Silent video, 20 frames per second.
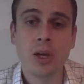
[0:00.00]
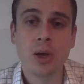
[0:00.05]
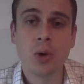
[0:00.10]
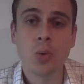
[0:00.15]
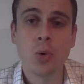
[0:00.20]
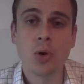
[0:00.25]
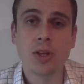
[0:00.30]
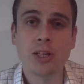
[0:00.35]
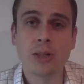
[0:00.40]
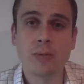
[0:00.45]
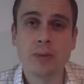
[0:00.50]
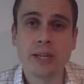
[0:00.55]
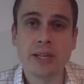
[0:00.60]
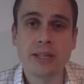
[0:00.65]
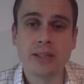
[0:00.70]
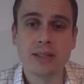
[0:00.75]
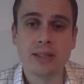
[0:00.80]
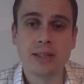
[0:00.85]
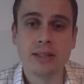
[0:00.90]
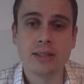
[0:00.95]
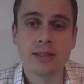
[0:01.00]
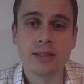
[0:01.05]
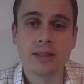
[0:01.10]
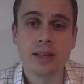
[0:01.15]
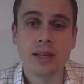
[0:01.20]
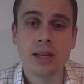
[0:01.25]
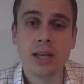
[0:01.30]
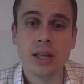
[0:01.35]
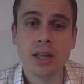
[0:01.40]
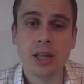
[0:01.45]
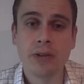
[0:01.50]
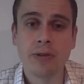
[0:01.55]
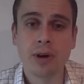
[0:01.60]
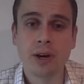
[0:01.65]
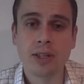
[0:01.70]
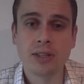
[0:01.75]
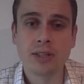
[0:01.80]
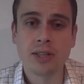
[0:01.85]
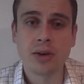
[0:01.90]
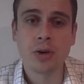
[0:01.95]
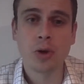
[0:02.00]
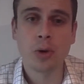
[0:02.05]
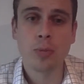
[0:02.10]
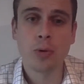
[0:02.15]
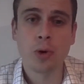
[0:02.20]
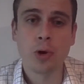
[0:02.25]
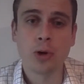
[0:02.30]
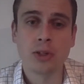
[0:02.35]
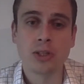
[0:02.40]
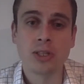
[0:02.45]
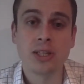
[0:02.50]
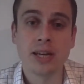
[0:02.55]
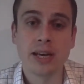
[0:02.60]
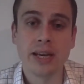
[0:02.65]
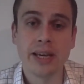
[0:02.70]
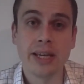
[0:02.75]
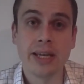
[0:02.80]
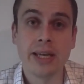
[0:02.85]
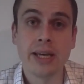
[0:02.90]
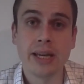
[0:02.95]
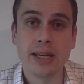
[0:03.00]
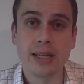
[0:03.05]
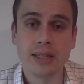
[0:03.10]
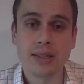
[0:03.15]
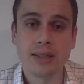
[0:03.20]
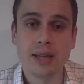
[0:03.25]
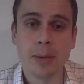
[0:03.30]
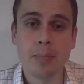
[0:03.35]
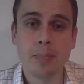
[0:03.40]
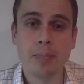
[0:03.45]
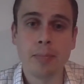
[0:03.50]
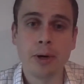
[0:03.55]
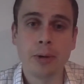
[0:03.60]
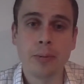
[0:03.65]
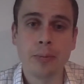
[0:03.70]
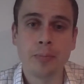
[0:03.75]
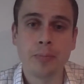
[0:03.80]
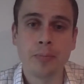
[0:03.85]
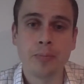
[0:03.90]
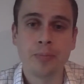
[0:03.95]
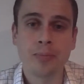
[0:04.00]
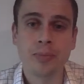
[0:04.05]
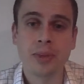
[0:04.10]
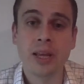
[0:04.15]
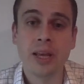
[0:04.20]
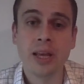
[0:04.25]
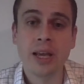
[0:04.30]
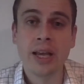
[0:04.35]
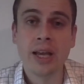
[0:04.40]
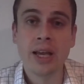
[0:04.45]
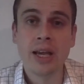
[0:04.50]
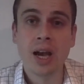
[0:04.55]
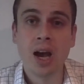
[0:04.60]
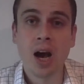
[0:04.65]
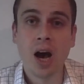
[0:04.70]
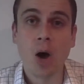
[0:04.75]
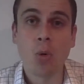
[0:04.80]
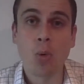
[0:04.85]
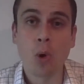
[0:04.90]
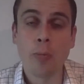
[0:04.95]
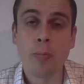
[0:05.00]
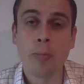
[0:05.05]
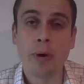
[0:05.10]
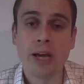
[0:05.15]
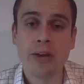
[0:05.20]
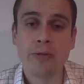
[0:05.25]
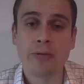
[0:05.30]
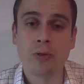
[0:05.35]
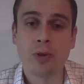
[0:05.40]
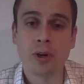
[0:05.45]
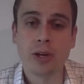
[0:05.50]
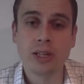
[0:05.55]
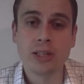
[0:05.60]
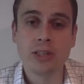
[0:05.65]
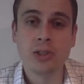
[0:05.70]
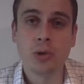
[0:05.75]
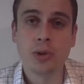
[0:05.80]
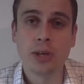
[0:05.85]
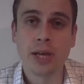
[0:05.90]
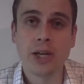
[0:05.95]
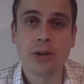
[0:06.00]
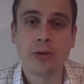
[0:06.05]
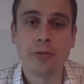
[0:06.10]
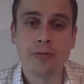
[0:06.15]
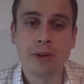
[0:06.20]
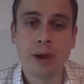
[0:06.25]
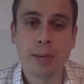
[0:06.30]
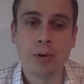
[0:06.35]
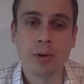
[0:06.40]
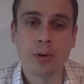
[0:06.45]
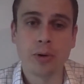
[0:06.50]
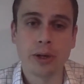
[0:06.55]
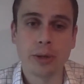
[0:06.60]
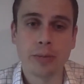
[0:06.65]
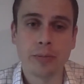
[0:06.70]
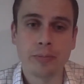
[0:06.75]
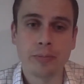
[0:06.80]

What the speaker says: What this means is that if I sell you a product today in December, I won't pay for it until the end of February.